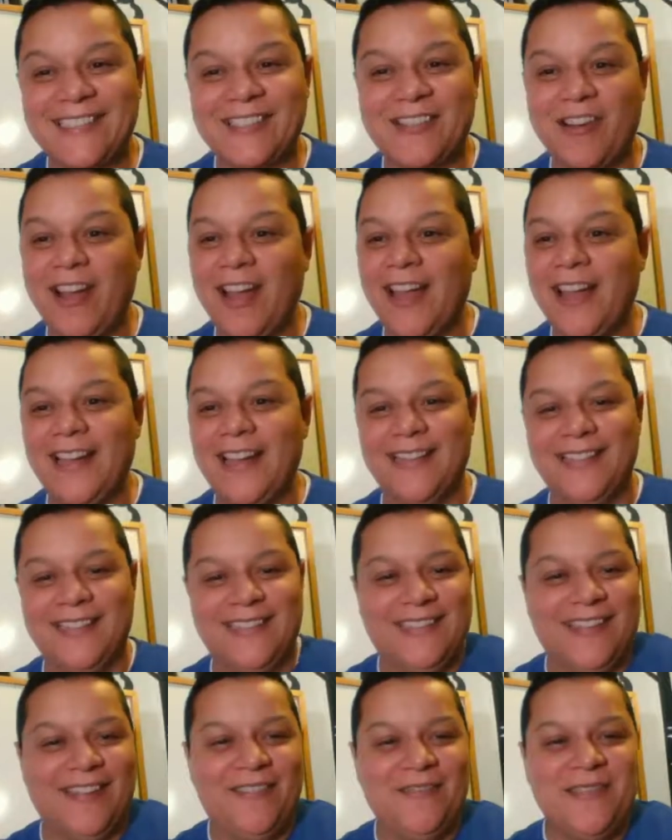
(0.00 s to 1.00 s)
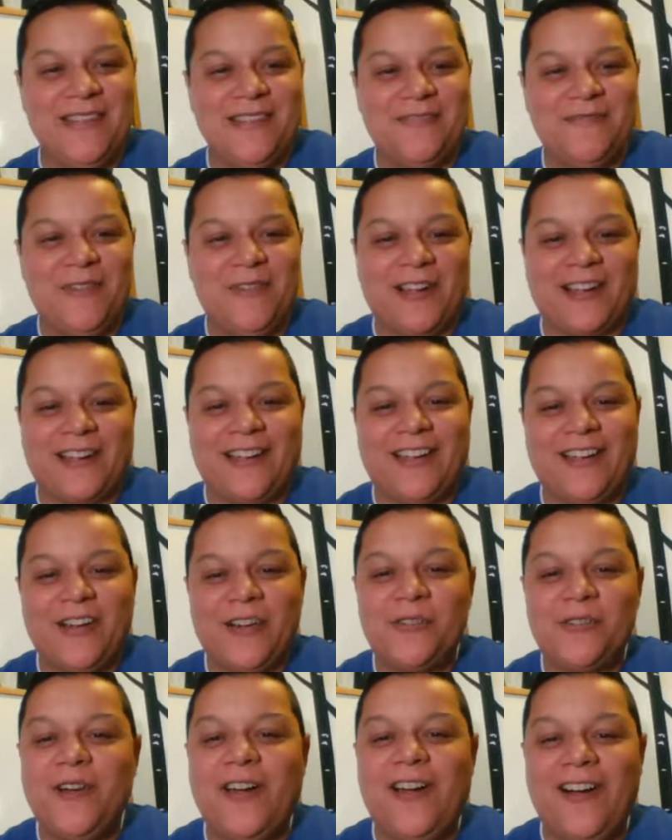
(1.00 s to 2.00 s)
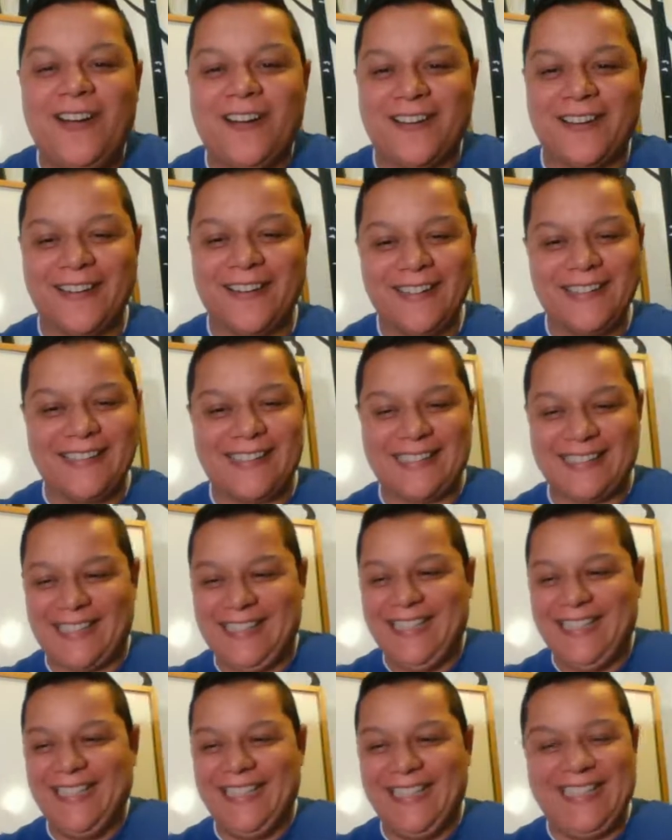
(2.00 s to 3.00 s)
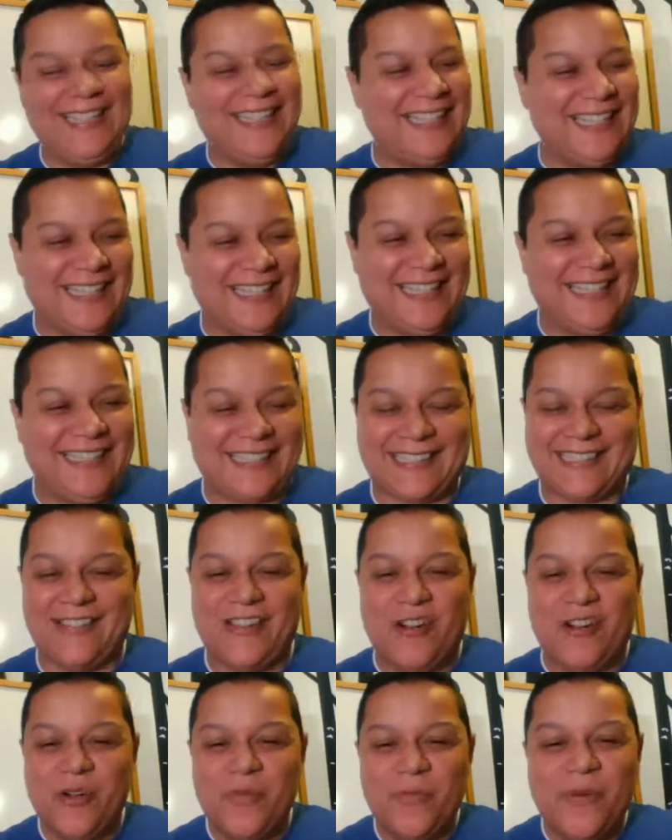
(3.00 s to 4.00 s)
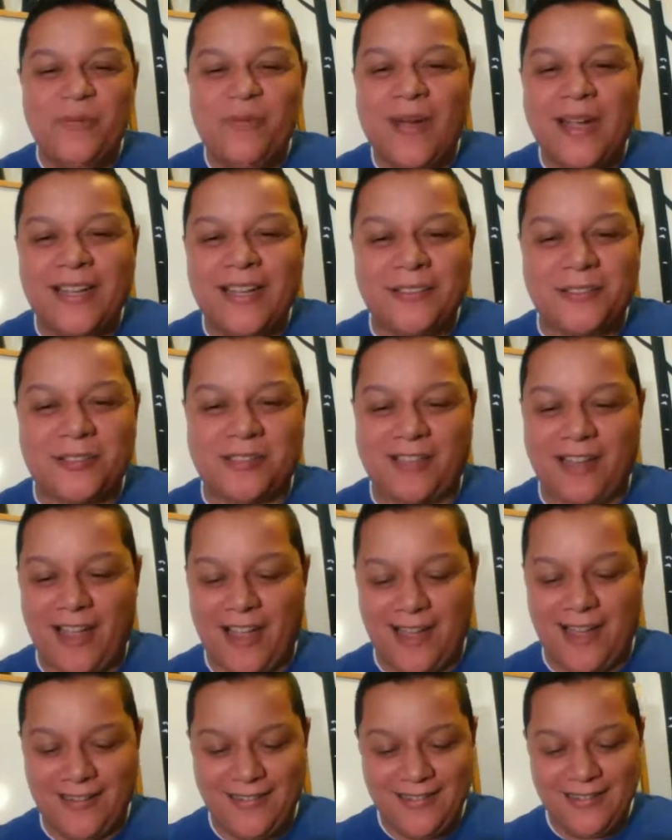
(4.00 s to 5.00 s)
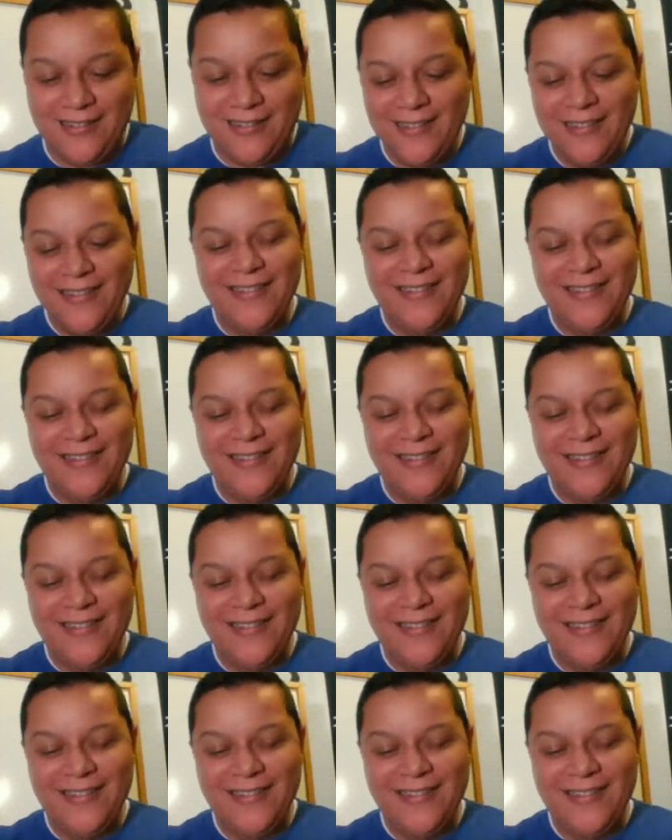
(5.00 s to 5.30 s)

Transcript: Scranton. I mean, what could go wrong? It's the home of Michael Scott.